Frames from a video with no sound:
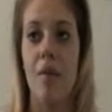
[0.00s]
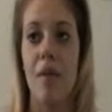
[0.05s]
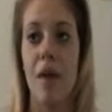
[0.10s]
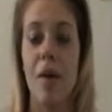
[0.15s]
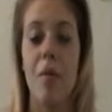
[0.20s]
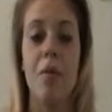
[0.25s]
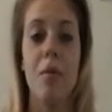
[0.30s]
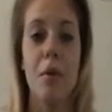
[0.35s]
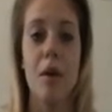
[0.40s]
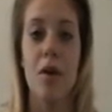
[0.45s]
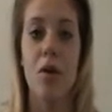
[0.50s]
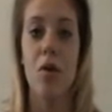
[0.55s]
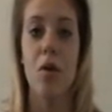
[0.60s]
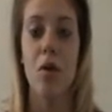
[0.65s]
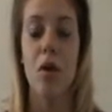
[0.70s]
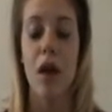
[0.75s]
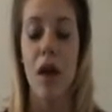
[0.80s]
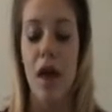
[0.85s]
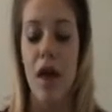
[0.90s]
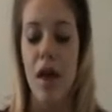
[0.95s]
that would be
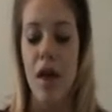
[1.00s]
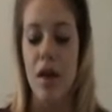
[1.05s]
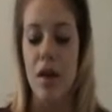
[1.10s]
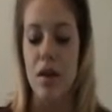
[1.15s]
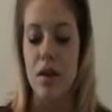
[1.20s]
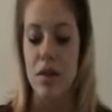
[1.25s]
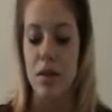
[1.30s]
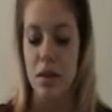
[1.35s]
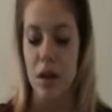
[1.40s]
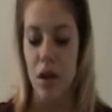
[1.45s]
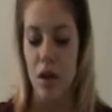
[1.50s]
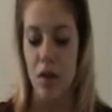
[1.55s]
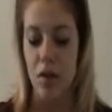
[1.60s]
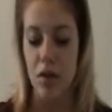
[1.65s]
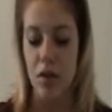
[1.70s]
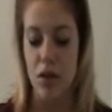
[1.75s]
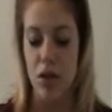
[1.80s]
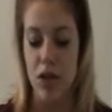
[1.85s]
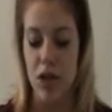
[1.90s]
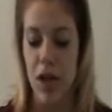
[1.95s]
cool. So
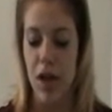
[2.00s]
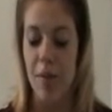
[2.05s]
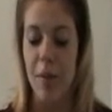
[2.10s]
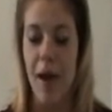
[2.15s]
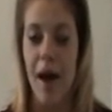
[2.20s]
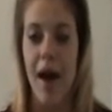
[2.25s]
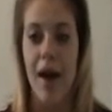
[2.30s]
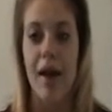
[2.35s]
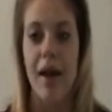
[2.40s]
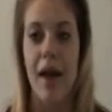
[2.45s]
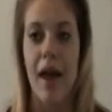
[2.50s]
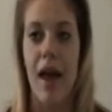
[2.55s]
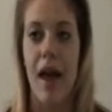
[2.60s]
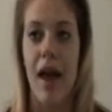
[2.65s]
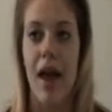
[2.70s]
just check back,